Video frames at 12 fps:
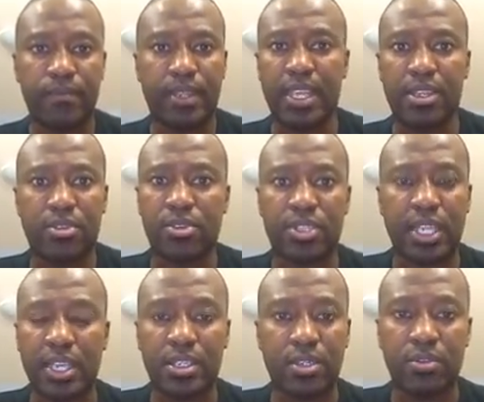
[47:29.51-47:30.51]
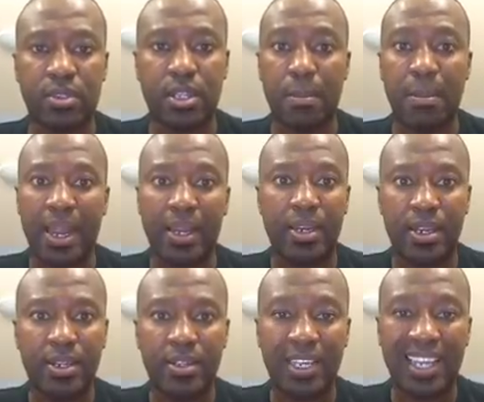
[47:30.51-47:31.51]
It does take two. The man
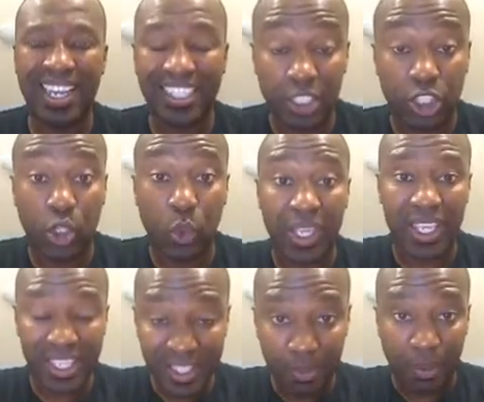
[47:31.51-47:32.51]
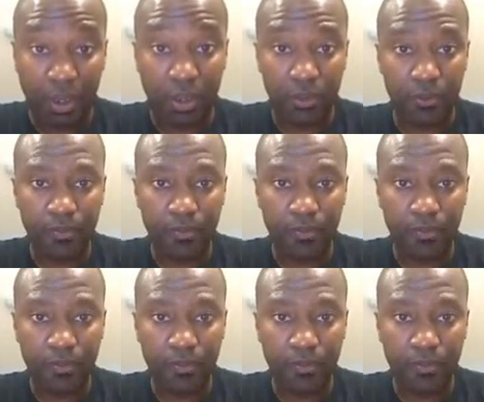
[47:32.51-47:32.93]
has to do his part,